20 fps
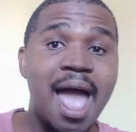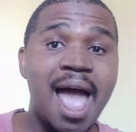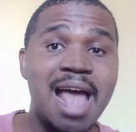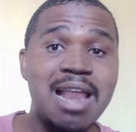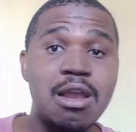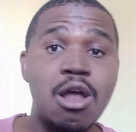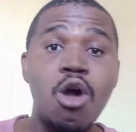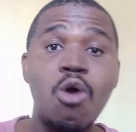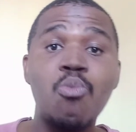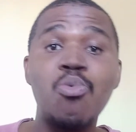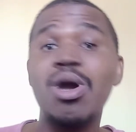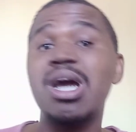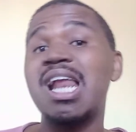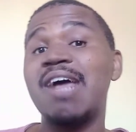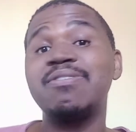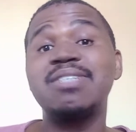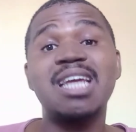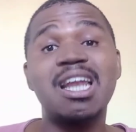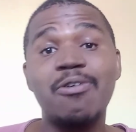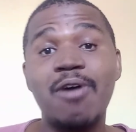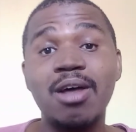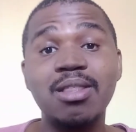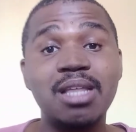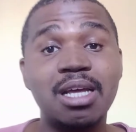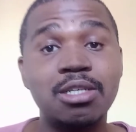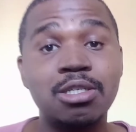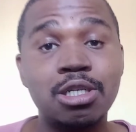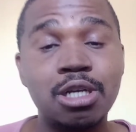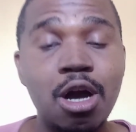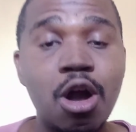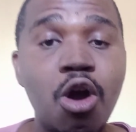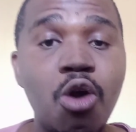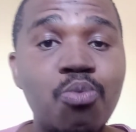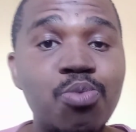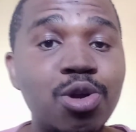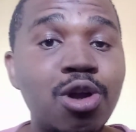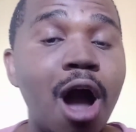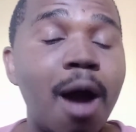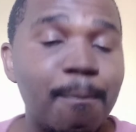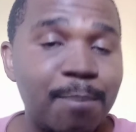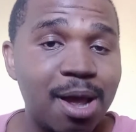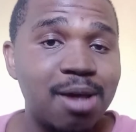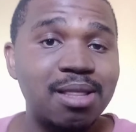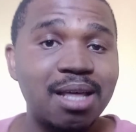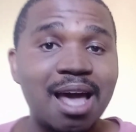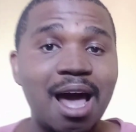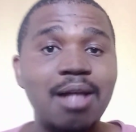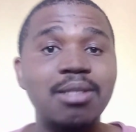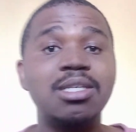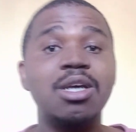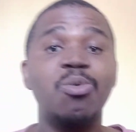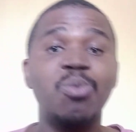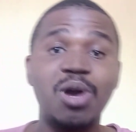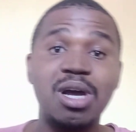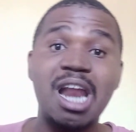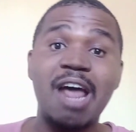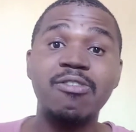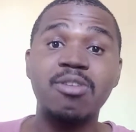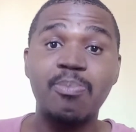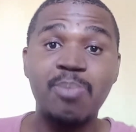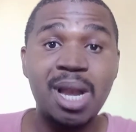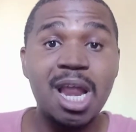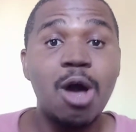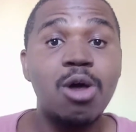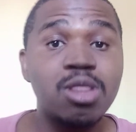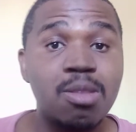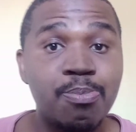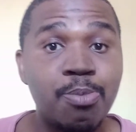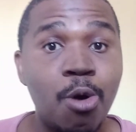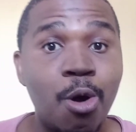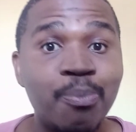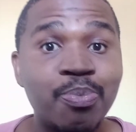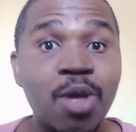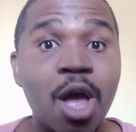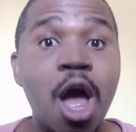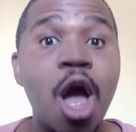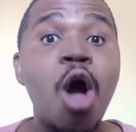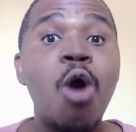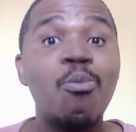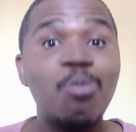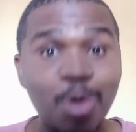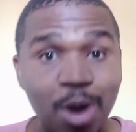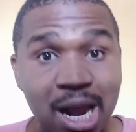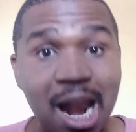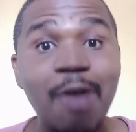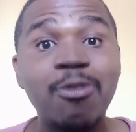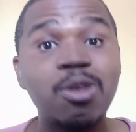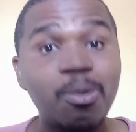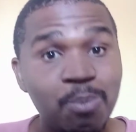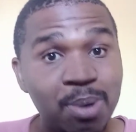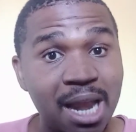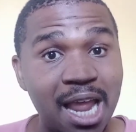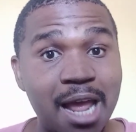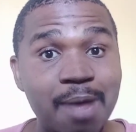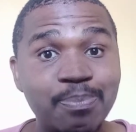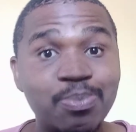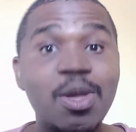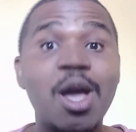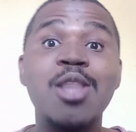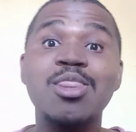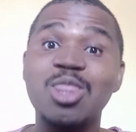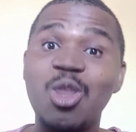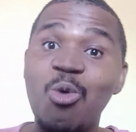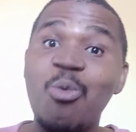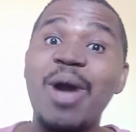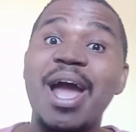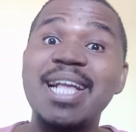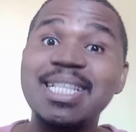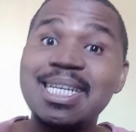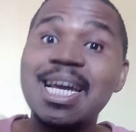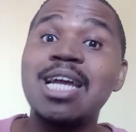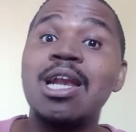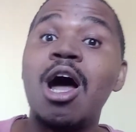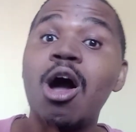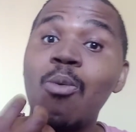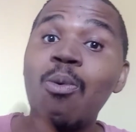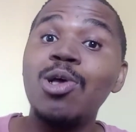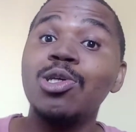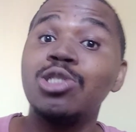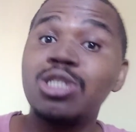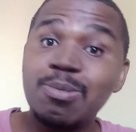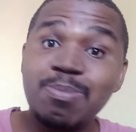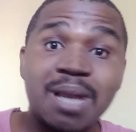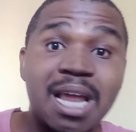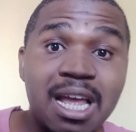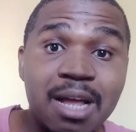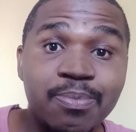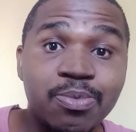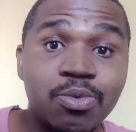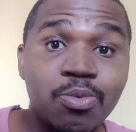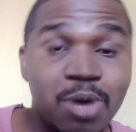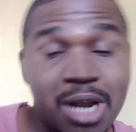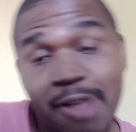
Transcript: And we're going to have to get around that, We can't play on the counter. We're going to have to play on the ball. We're going to have to play the way Ten Hag wants to play.